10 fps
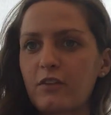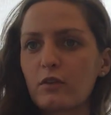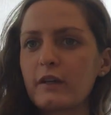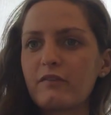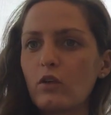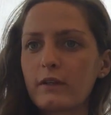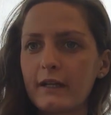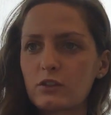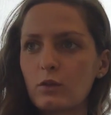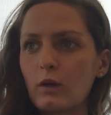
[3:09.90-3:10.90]
3-4
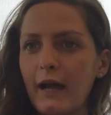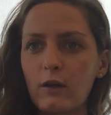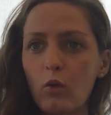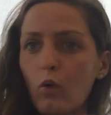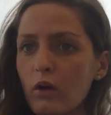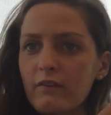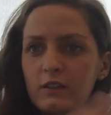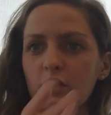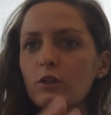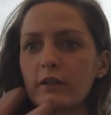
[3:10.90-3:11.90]
day tour, and all of
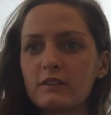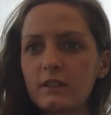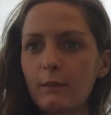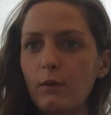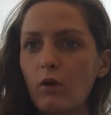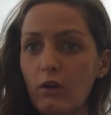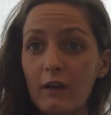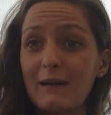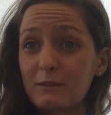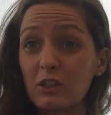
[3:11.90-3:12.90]
us who are in Singapore are
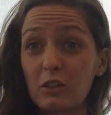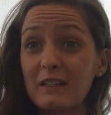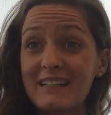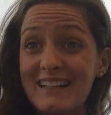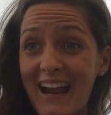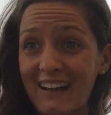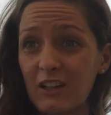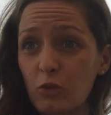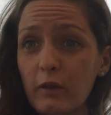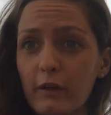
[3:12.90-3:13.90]
absolutely
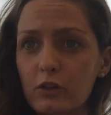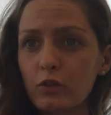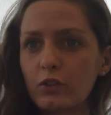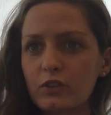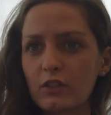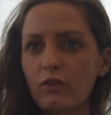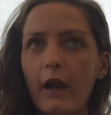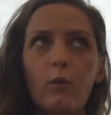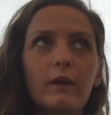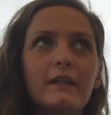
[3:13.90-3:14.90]
knackered. We're exhausted,
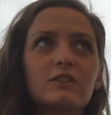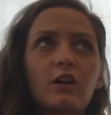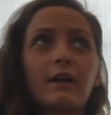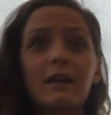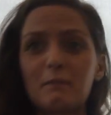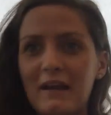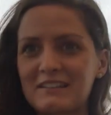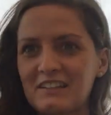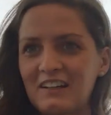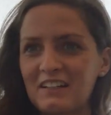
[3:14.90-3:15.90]
right? We need to go get a
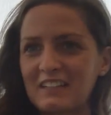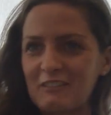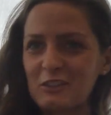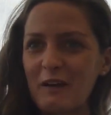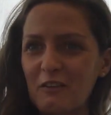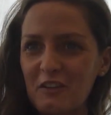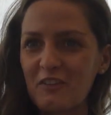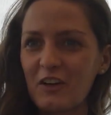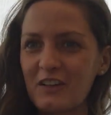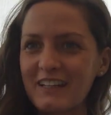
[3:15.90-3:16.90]
massage, have some healthy
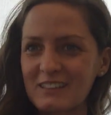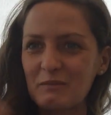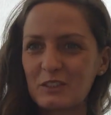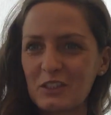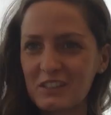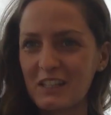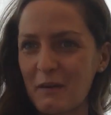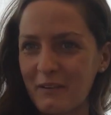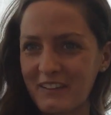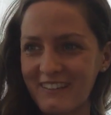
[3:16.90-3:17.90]
food, get some juice in our
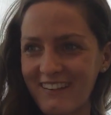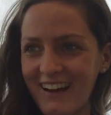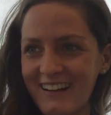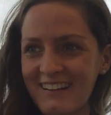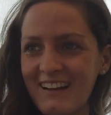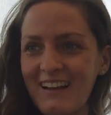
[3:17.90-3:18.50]
body, right?